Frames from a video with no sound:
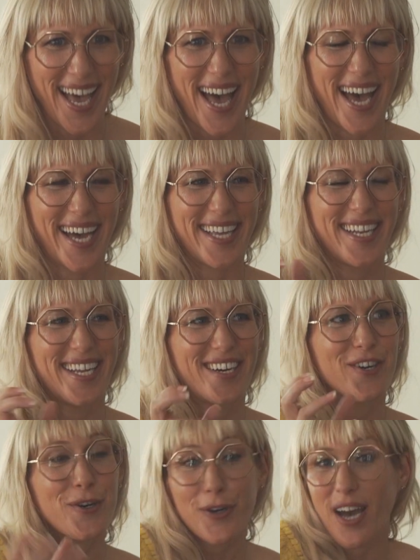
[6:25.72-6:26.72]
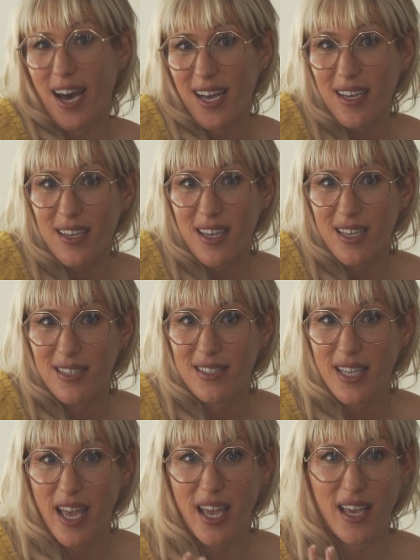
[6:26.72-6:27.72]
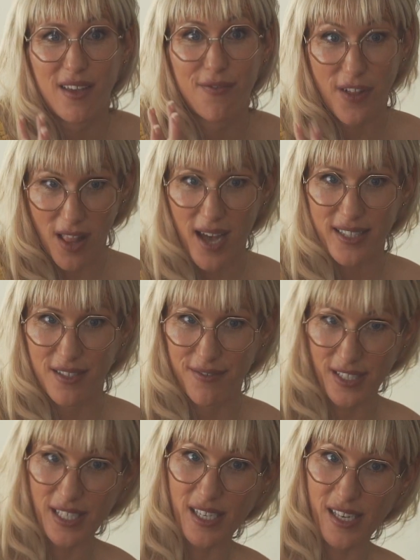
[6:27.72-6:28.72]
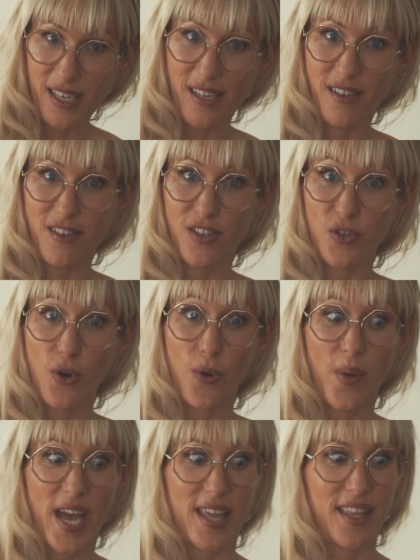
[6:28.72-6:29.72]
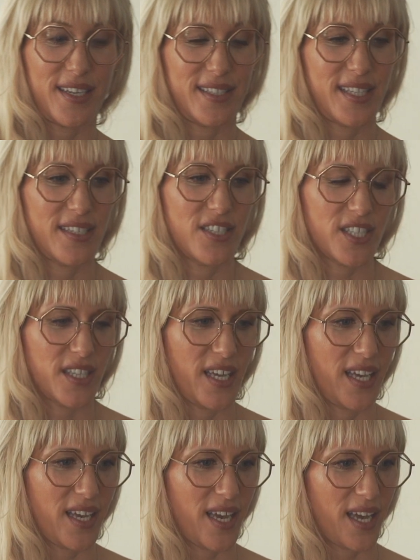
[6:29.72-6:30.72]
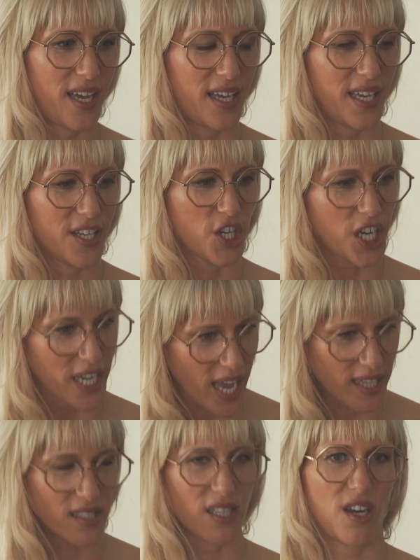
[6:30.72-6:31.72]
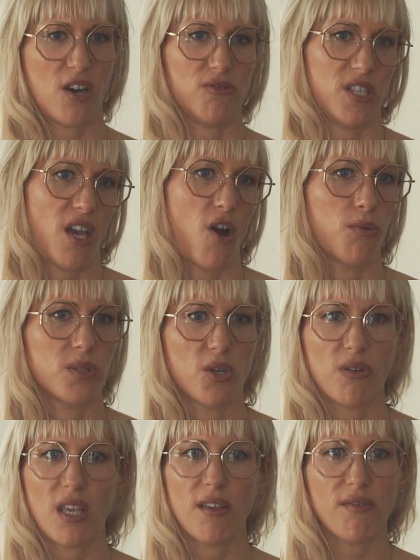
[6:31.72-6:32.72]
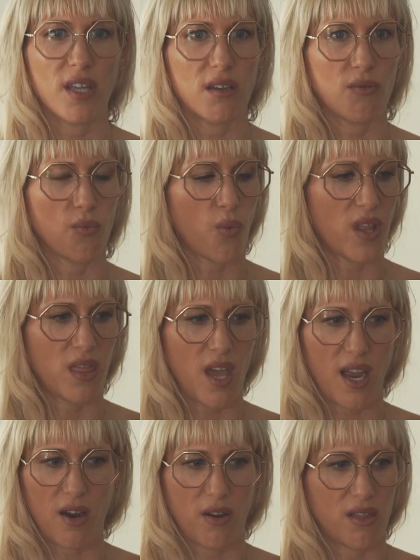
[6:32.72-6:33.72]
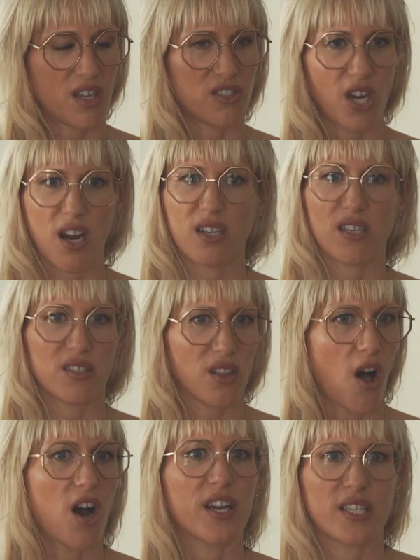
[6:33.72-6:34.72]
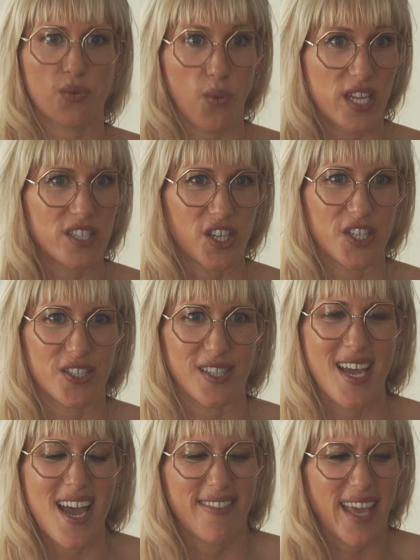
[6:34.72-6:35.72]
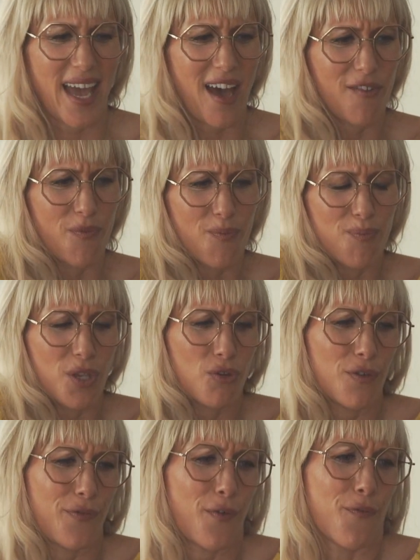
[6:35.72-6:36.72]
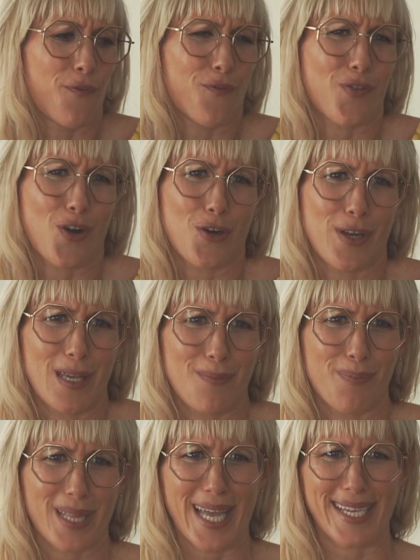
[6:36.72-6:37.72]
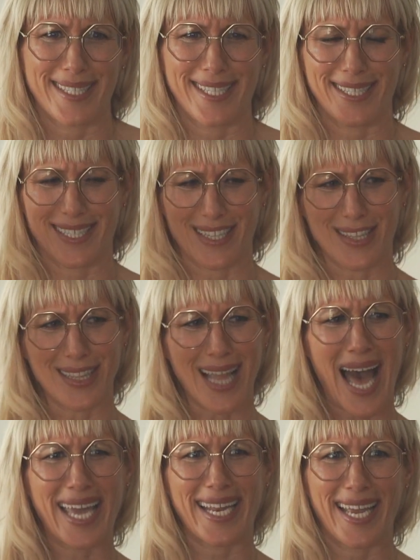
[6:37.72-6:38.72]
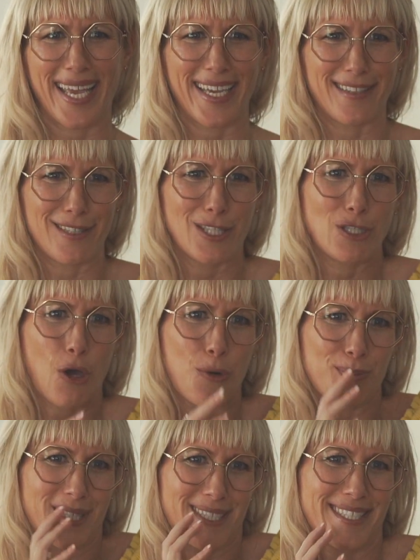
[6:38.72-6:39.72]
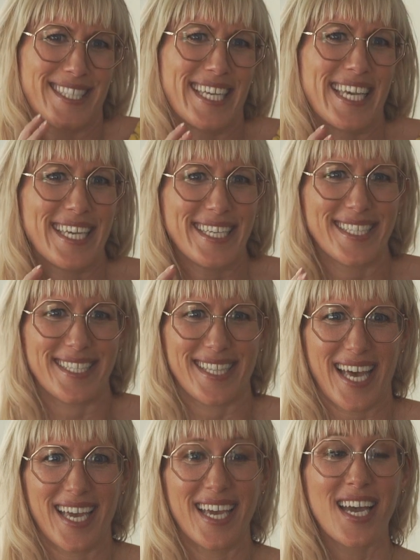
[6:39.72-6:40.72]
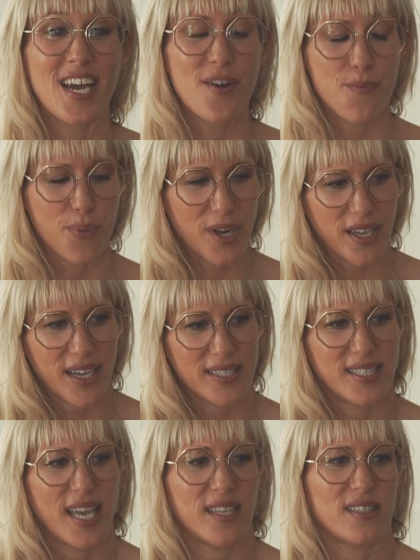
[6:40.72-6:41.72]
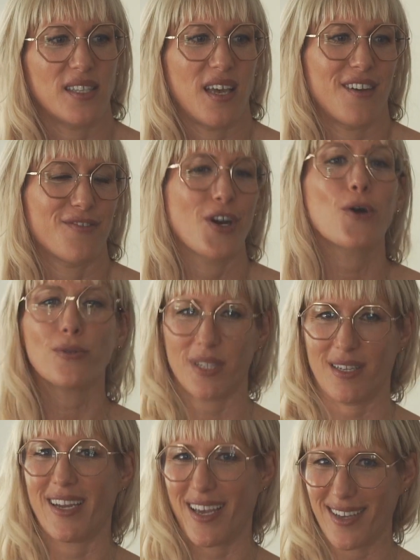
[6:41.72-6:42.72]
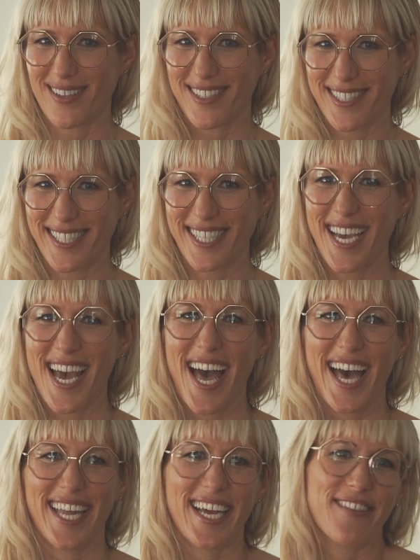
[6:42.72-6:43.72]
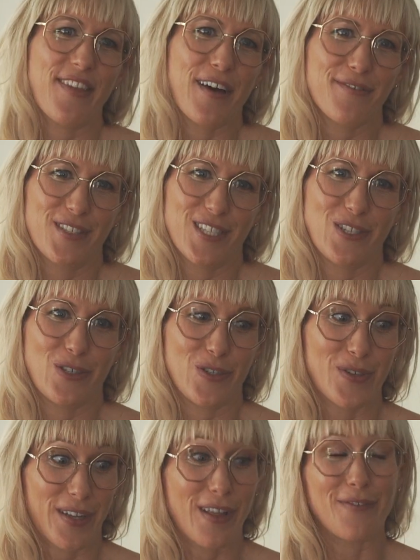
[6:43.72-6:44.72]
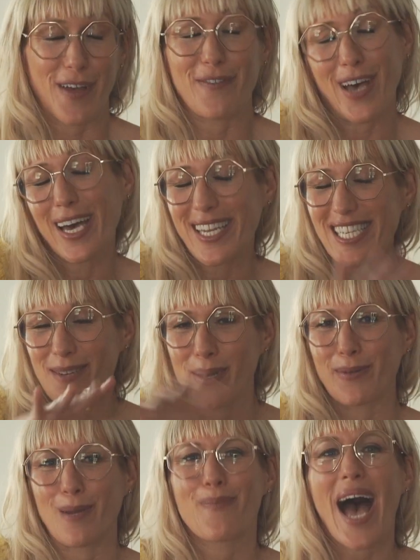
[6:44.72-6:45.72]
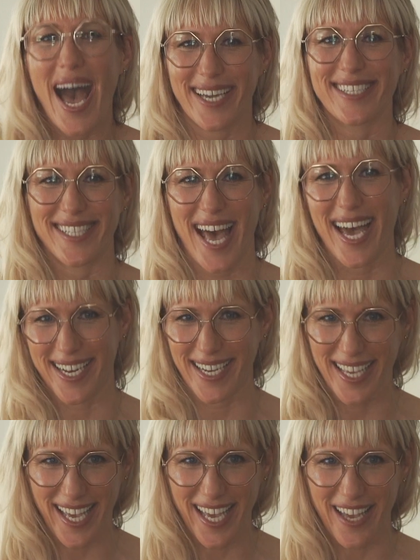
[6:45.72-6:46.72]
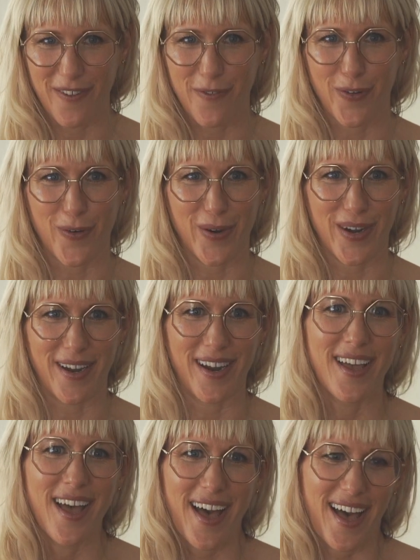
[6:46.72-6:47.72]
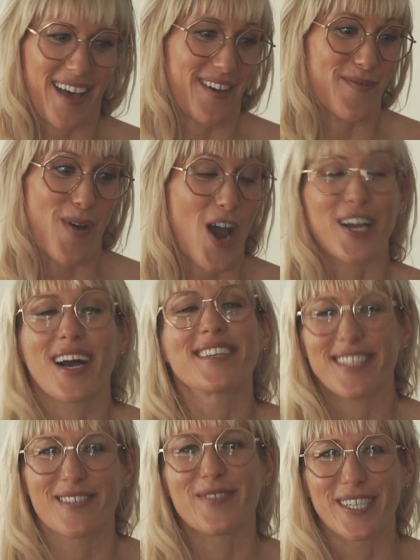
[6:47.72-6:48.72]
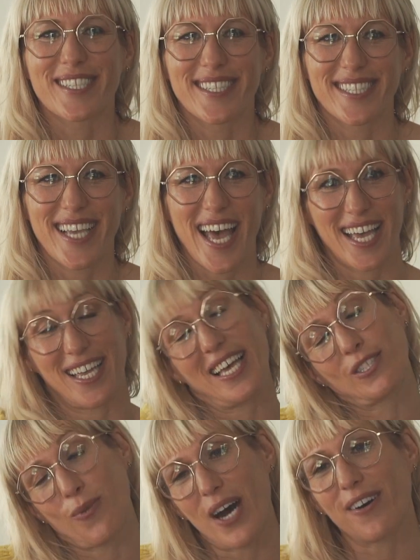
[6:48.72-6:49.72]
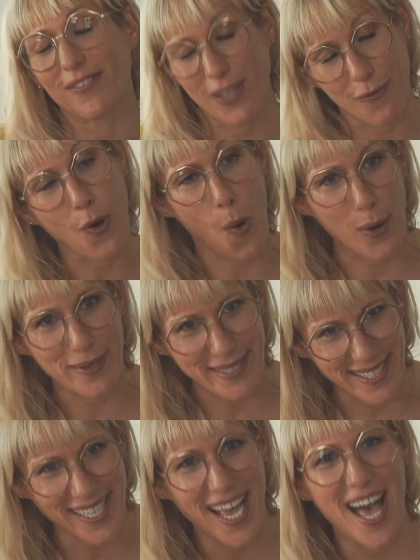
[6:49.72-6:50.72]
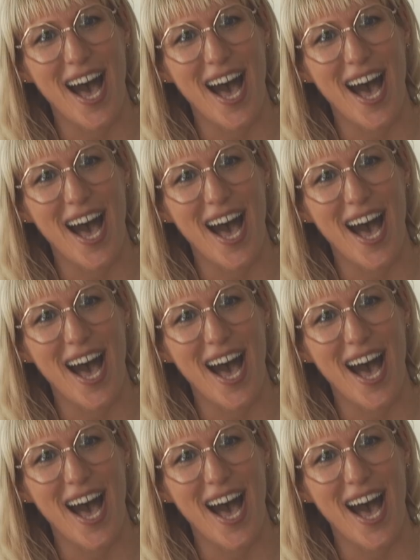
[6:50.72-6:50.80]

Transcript: And hygge is a philosophy in Norway that essentially creates a cozy home. So even when they're in the darkest, longest winters, they have beautiful furry places and lighting and soaps and teas that bring a sense of coziness. And I'd love Lifehoney to be able to package that in a kit for our customers, as well as, of course,